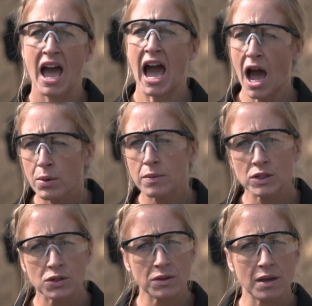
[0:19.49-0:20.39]
how we
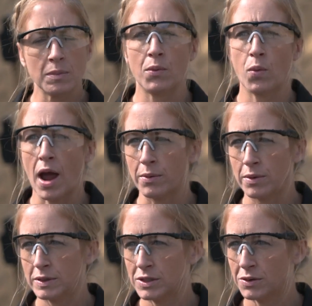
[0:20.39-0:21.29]
would do them and why
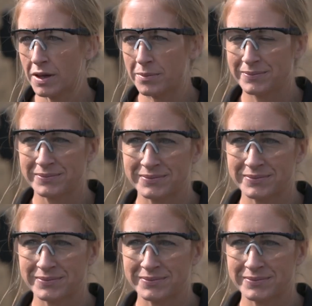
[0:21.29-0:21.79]
we would do them.